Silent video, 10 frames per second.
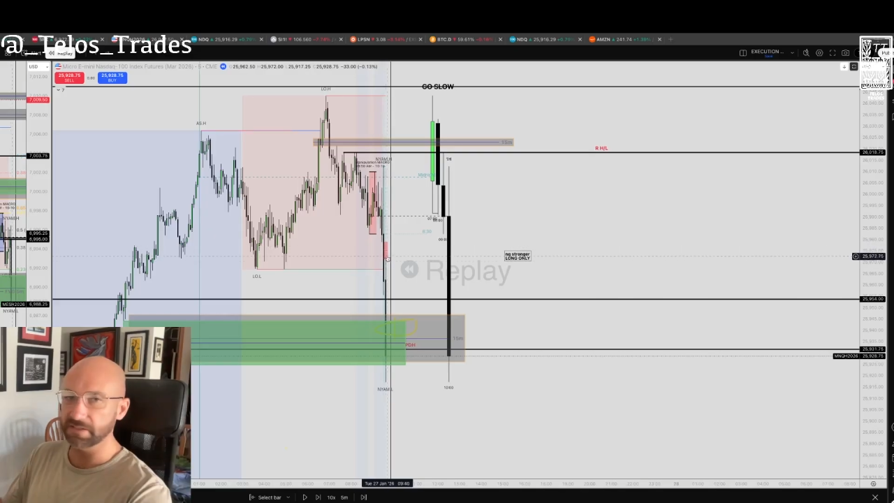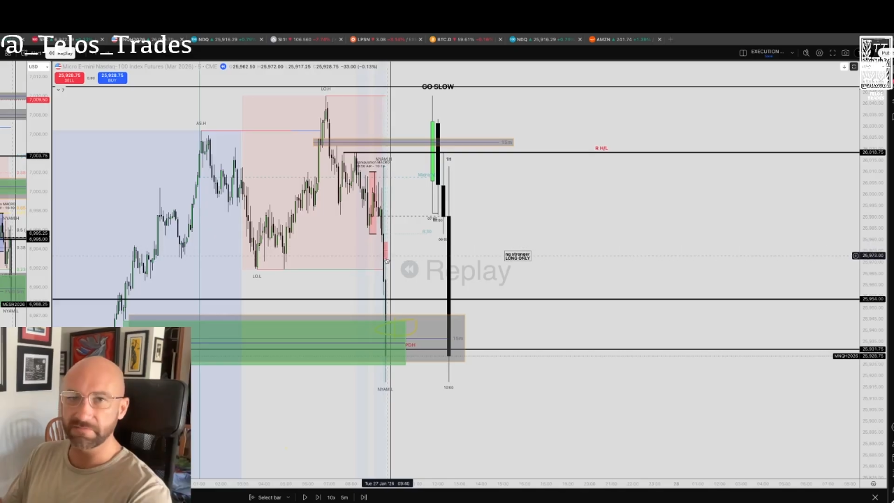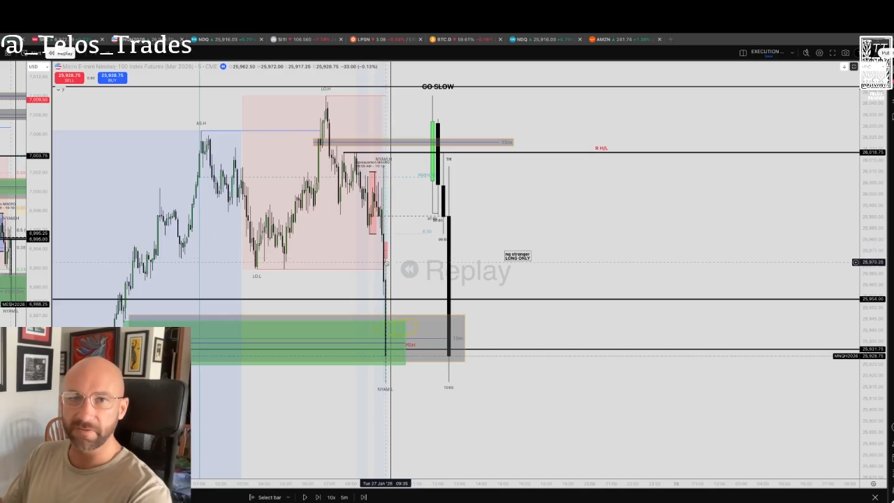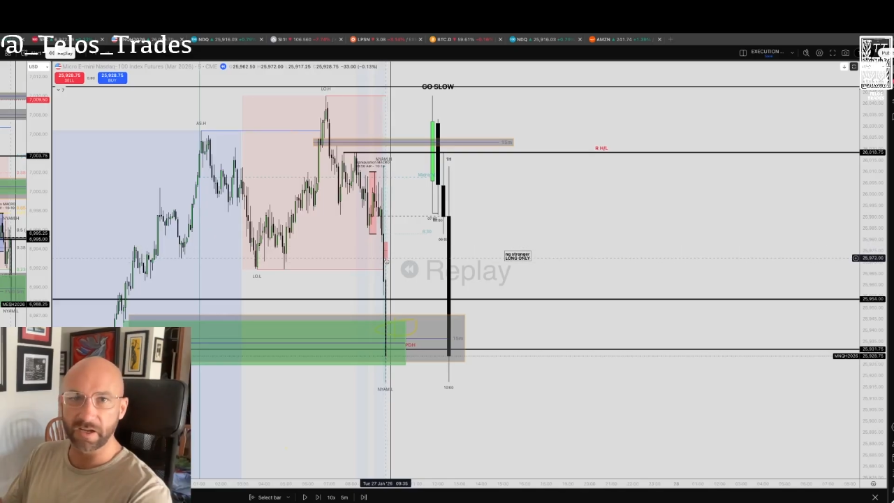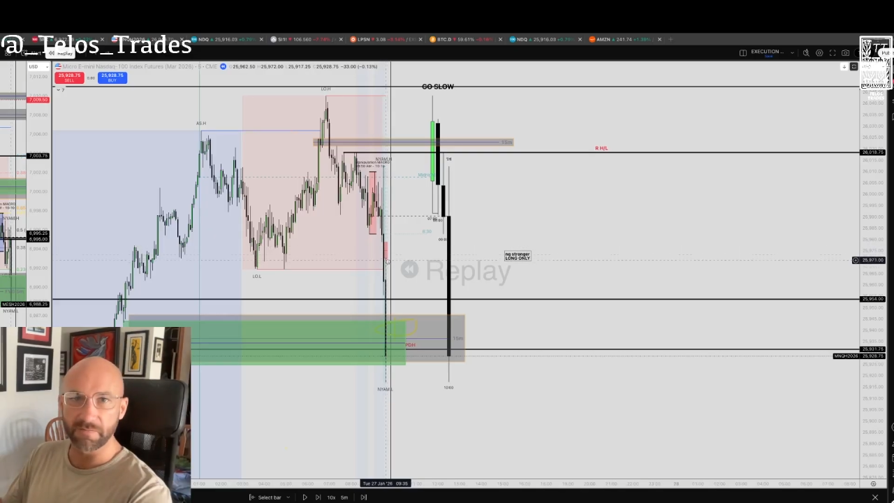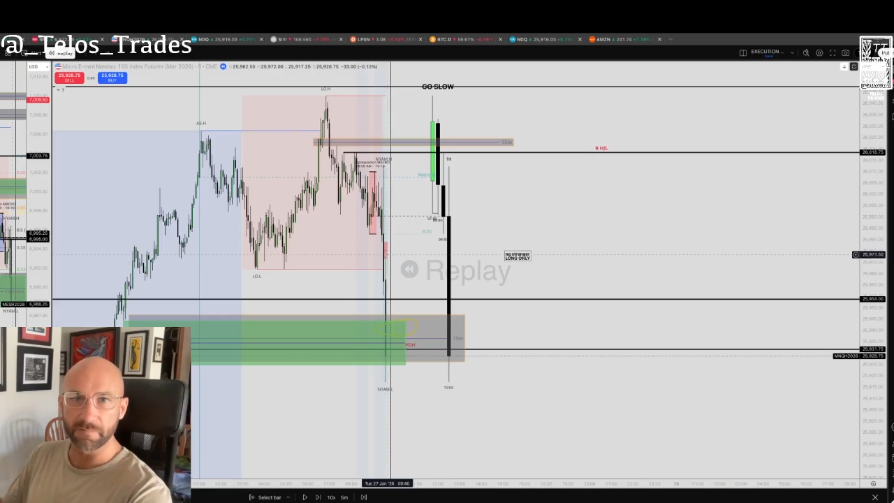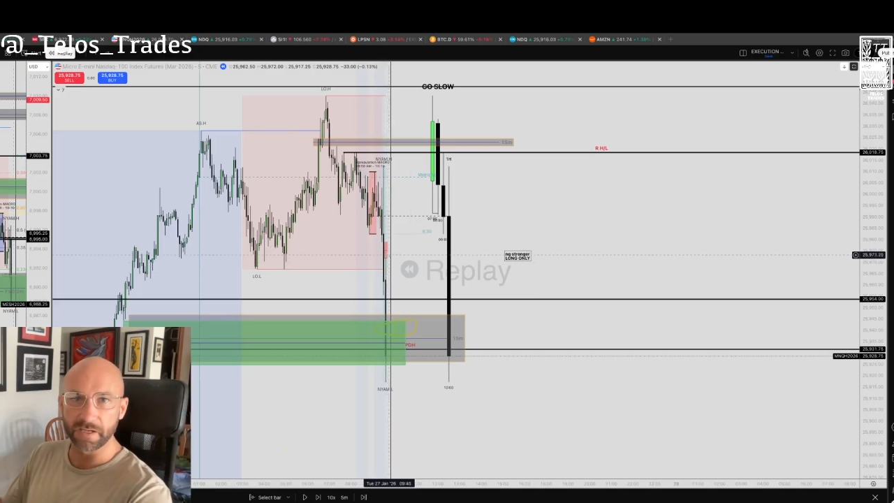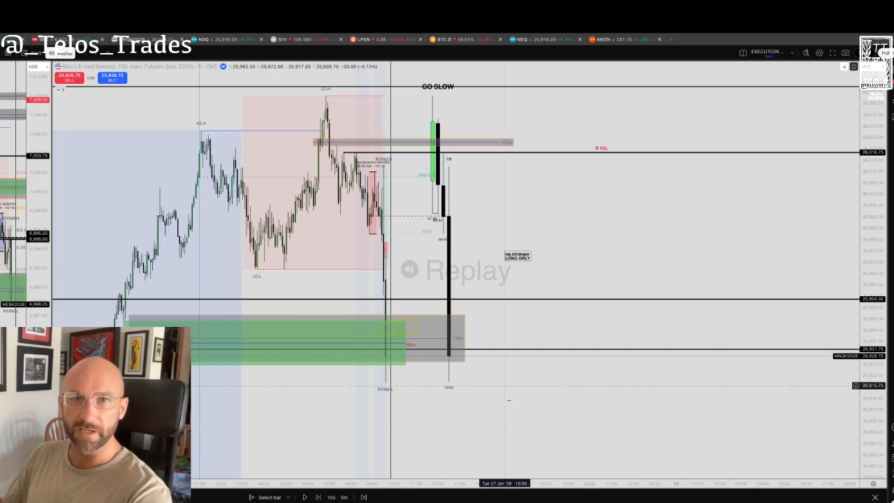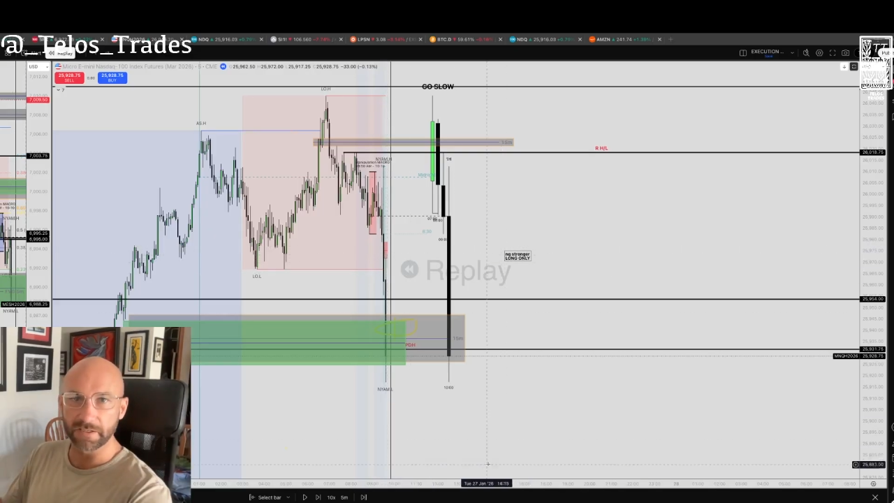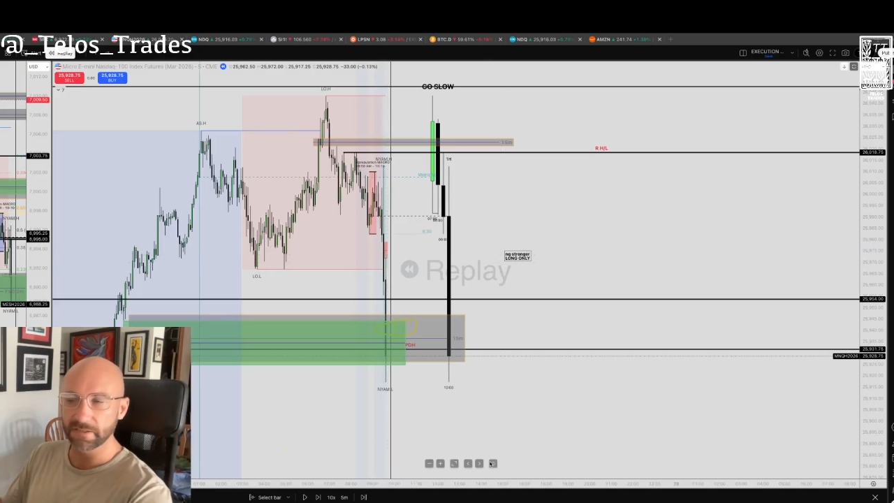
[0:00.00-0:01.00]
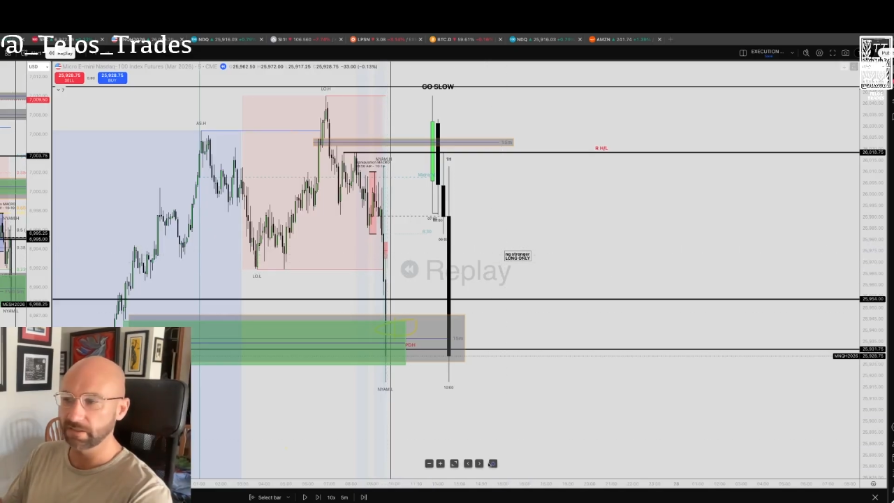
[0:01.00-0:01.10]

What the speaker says: 5-minute